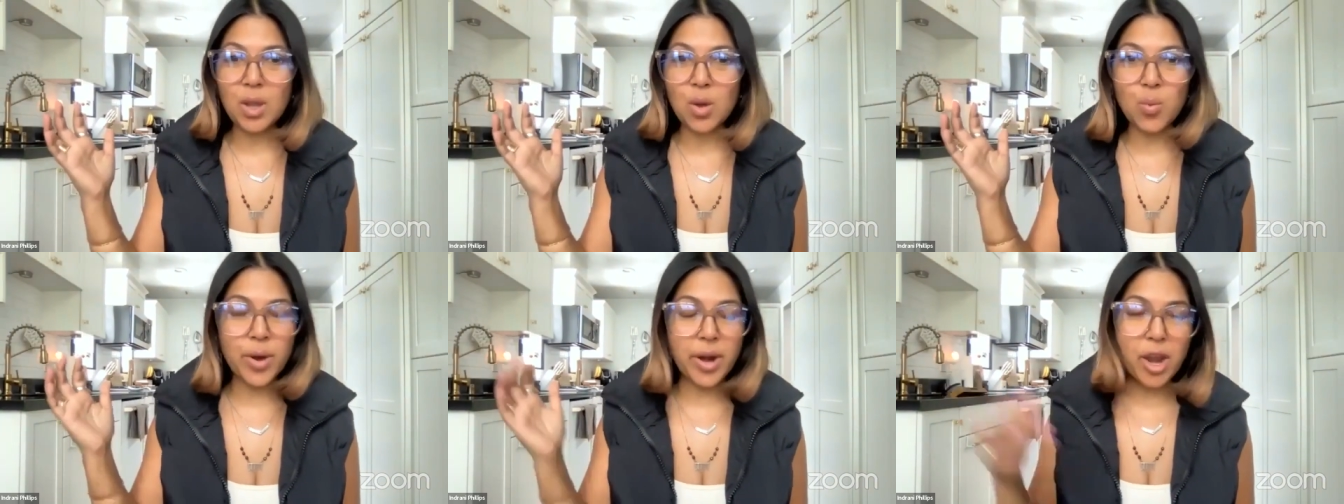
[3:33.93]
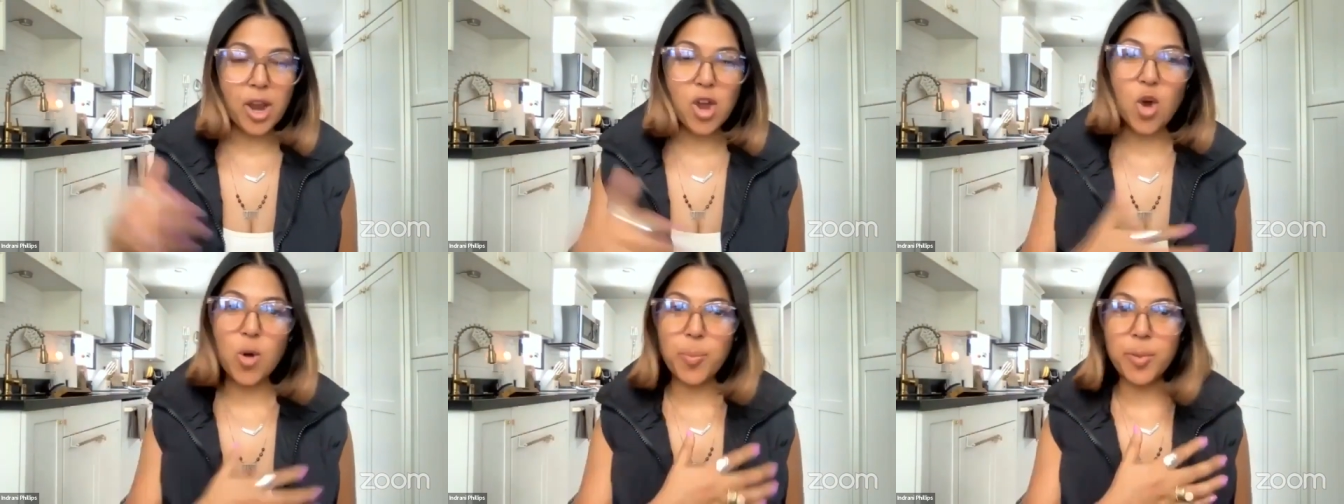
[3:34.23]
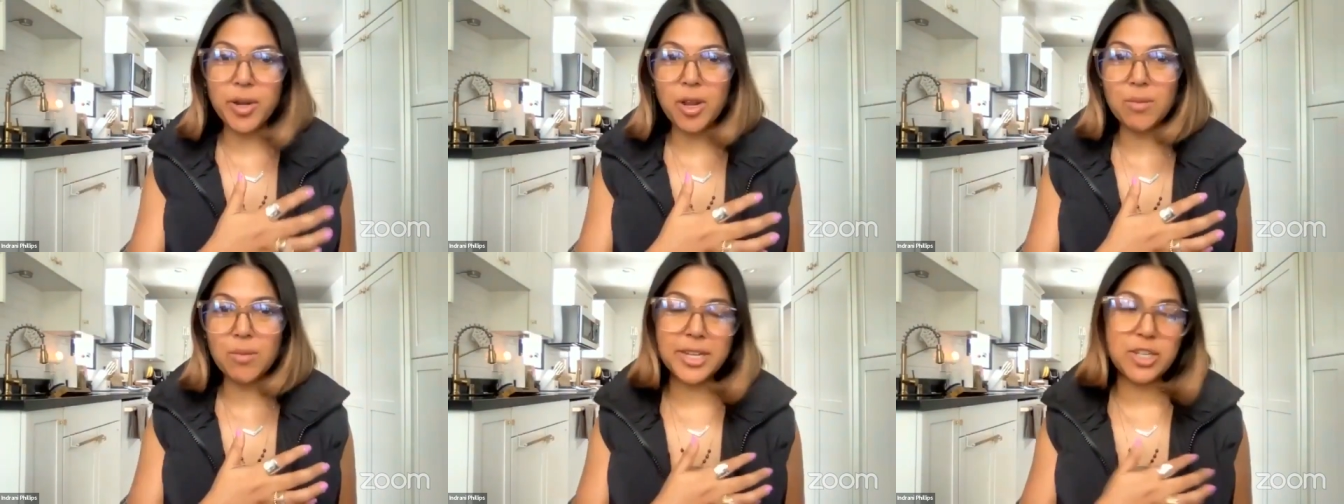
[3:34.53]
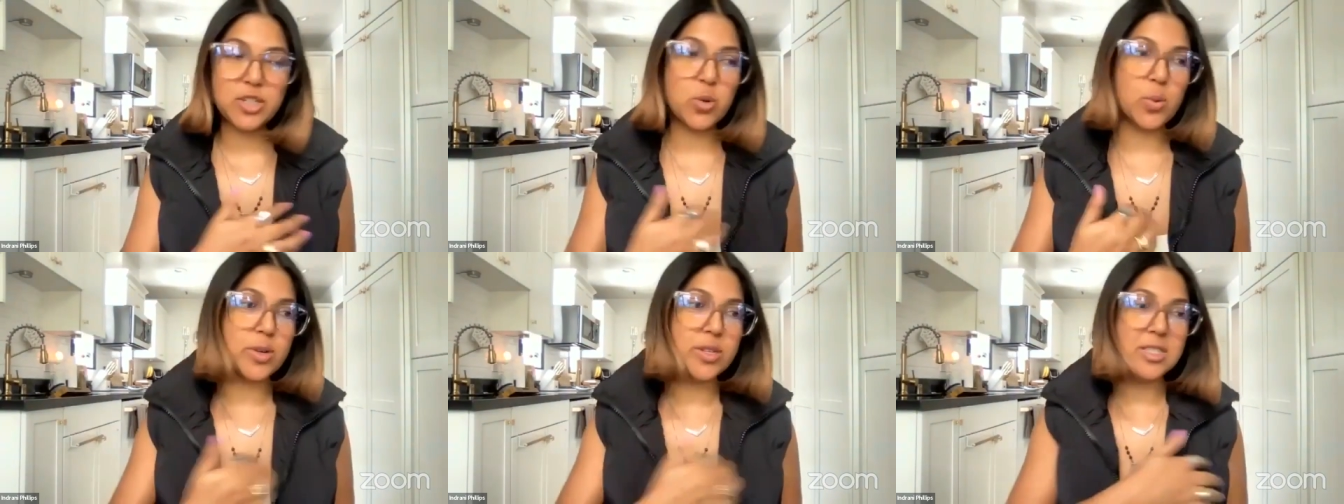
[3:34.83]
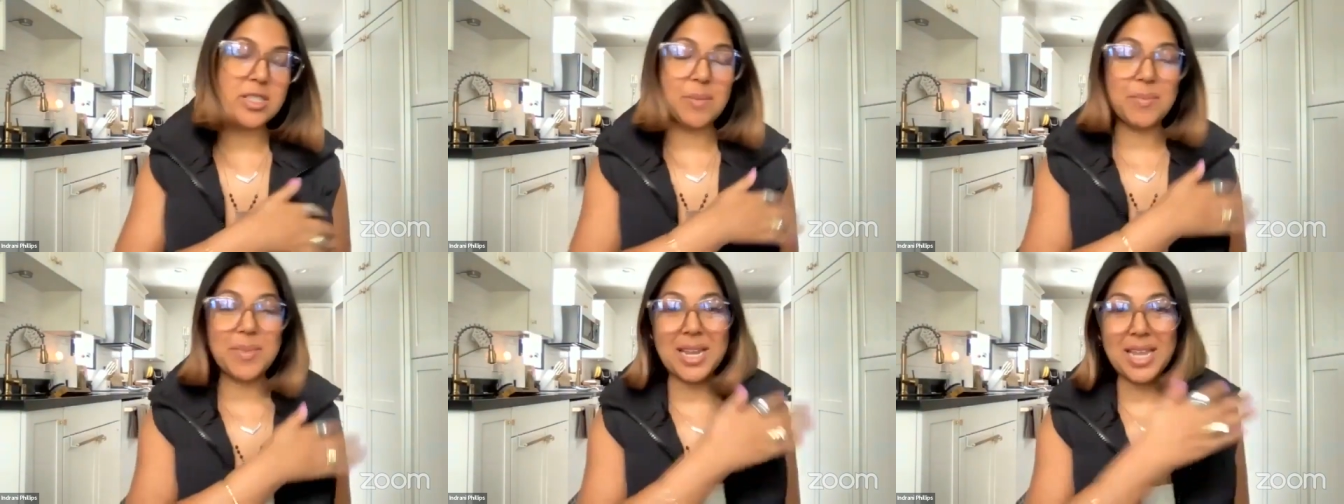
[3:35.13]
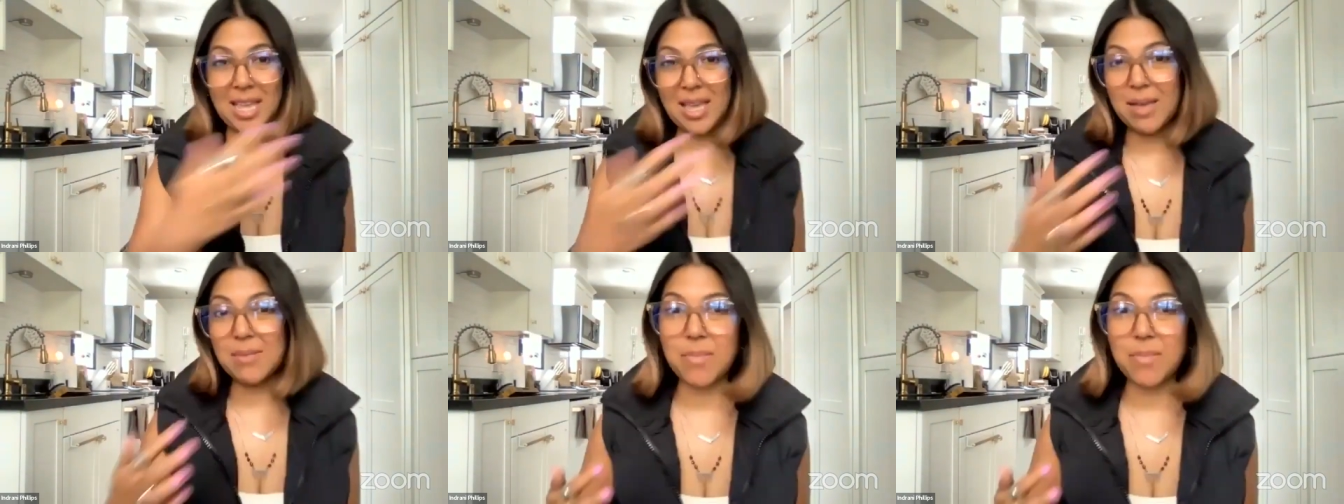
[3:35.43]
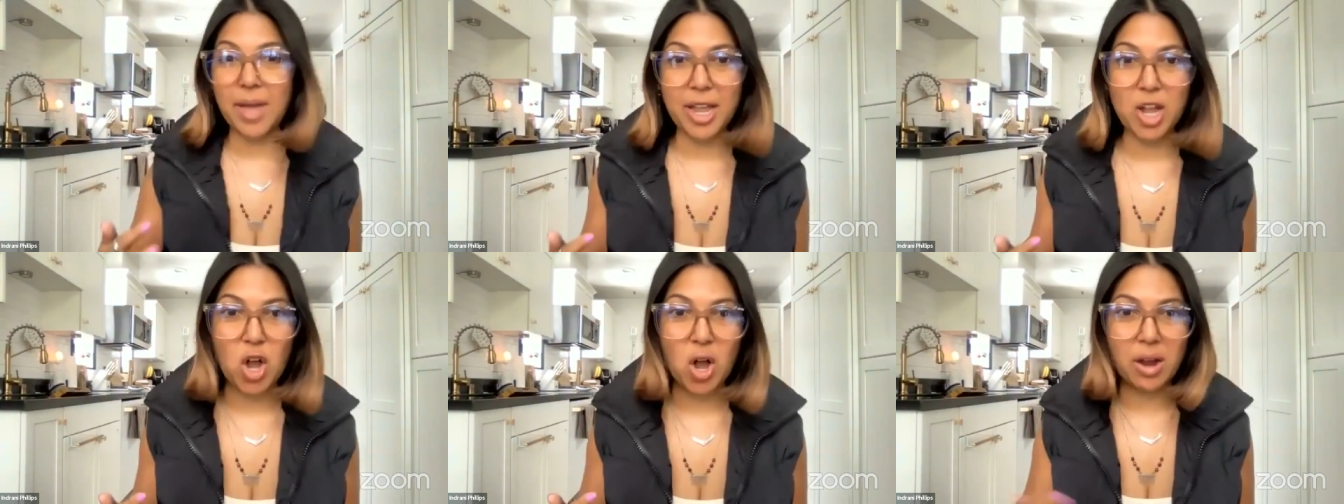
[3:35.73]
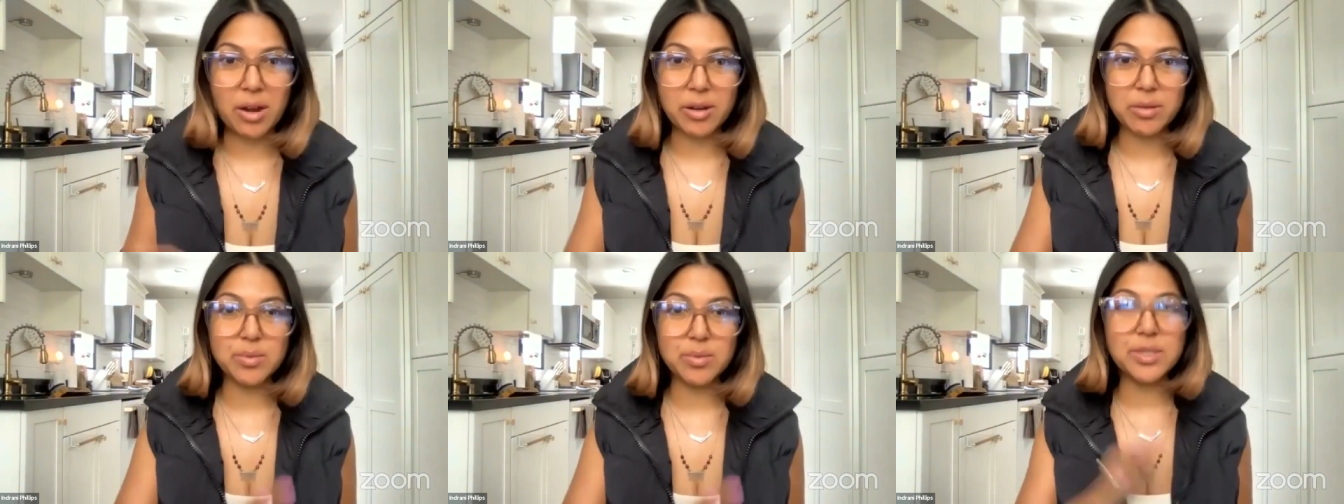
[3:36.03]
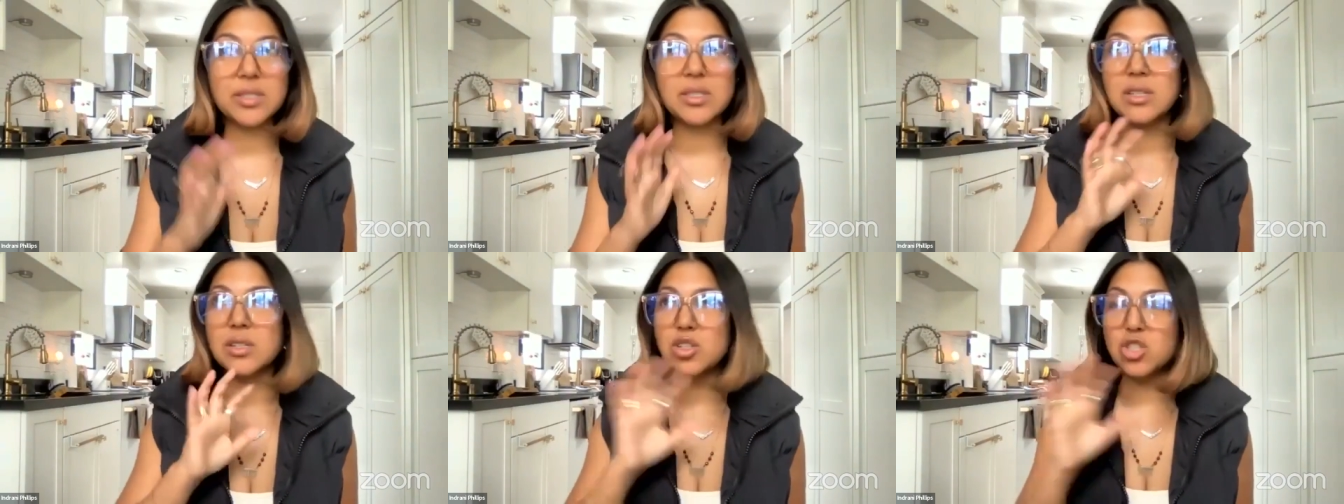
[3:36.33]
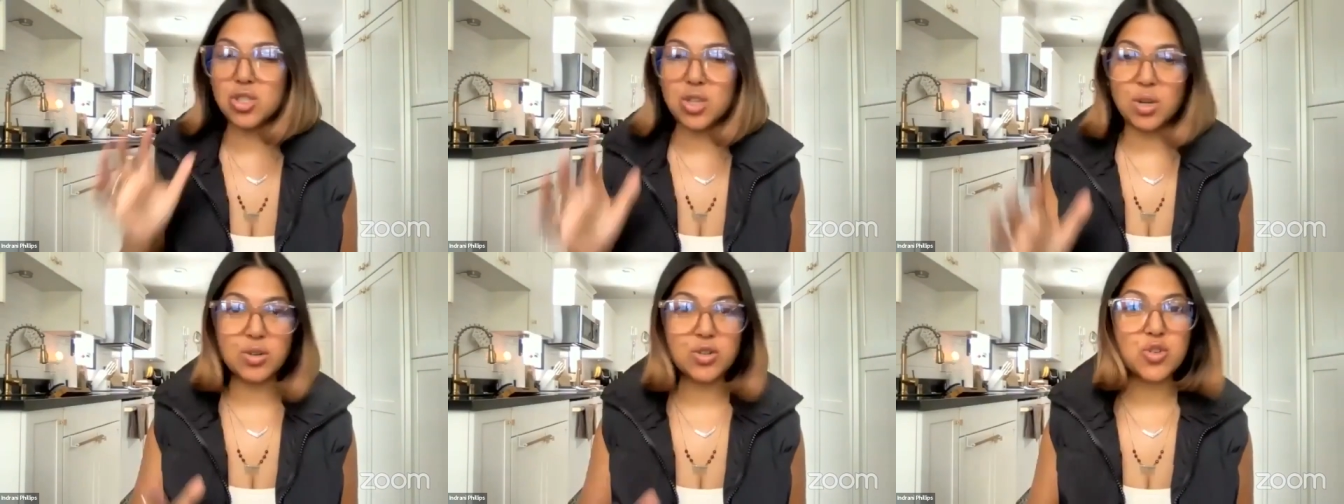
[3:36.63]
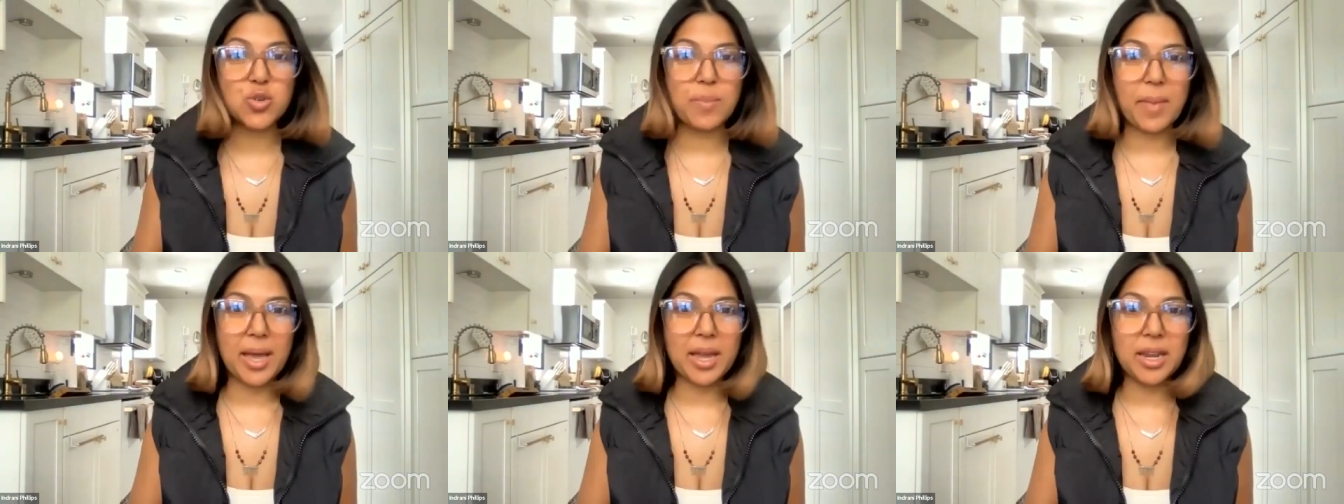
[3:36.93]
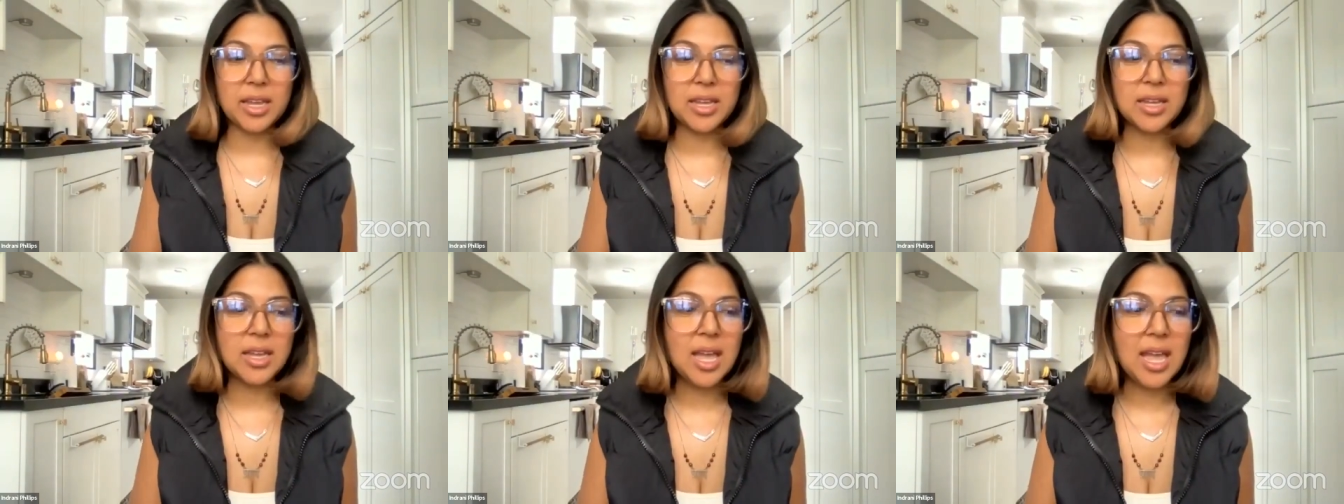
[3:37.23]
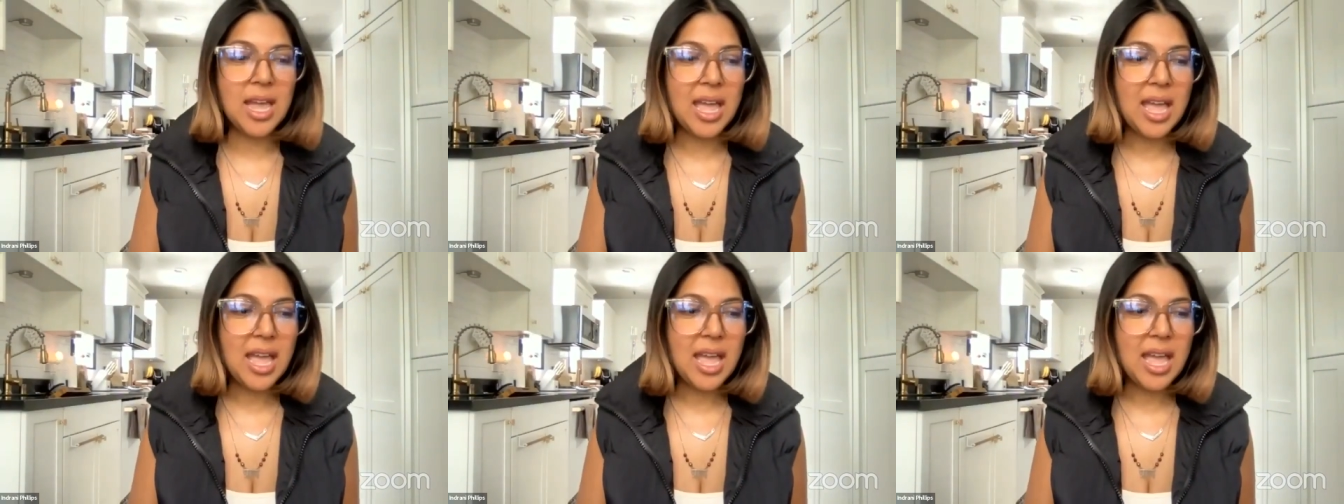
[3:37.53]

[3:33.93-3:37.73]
where I opened up my door and somebody hit my car. It was so traumatic.